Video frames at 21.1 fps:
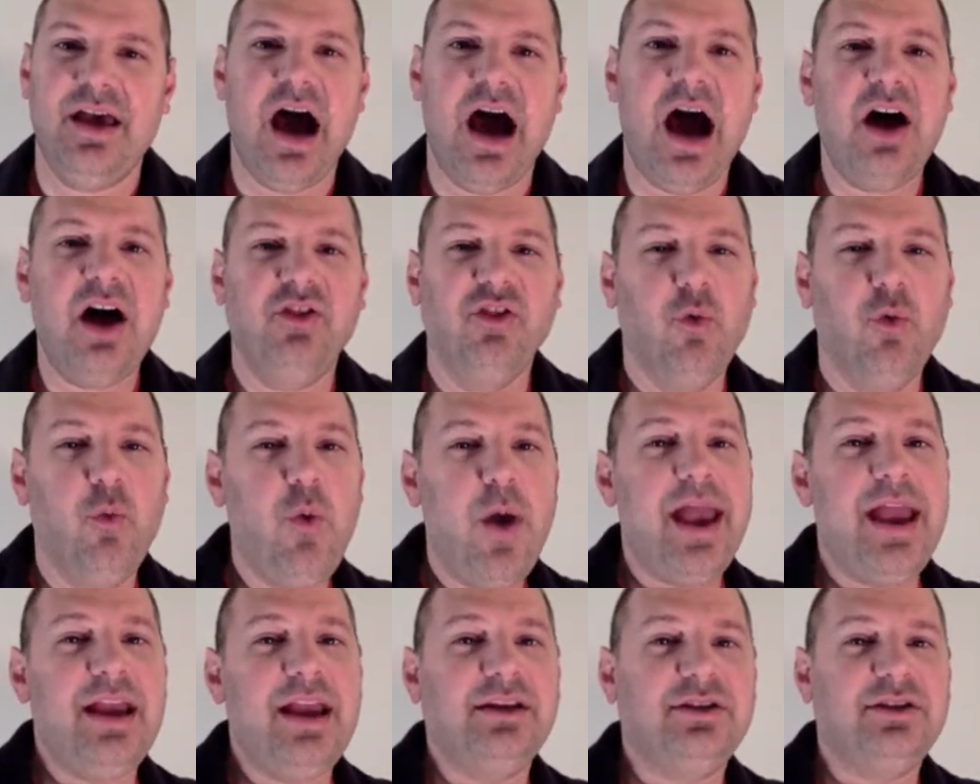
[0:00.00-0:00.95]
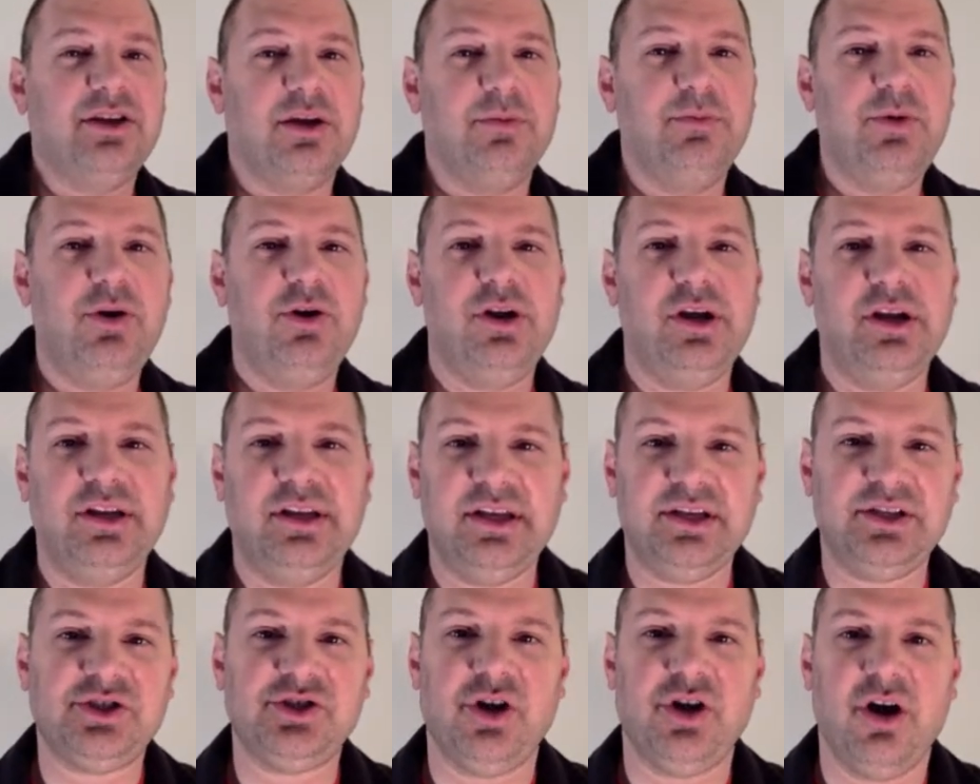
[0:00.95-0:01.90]
on the way to computing
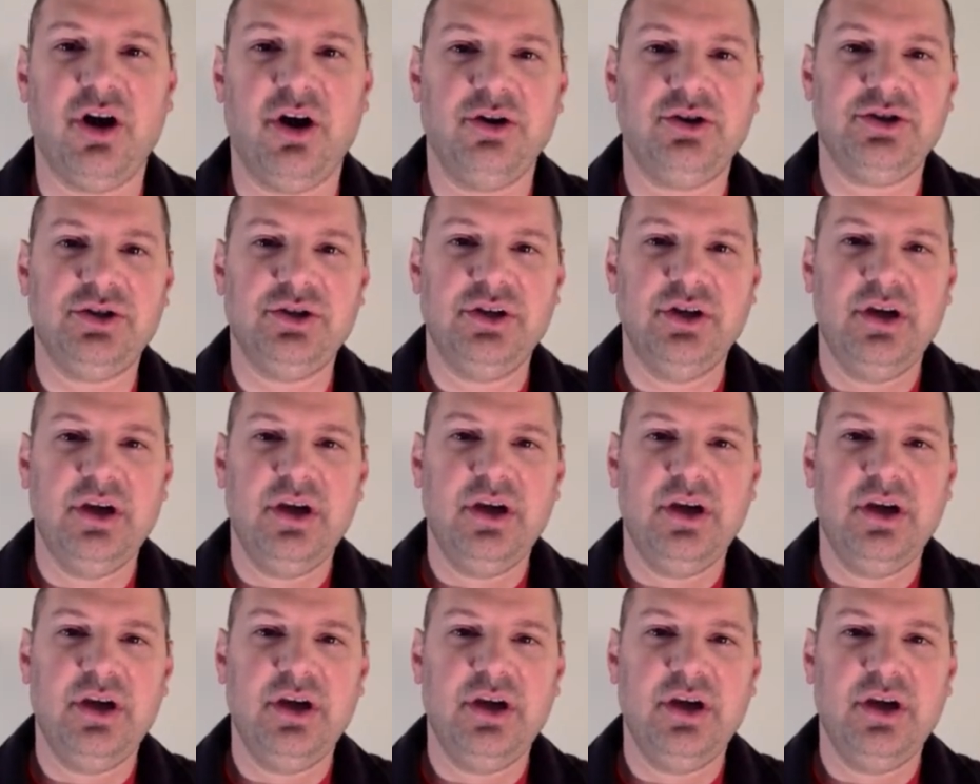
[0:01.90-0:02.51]
discharge.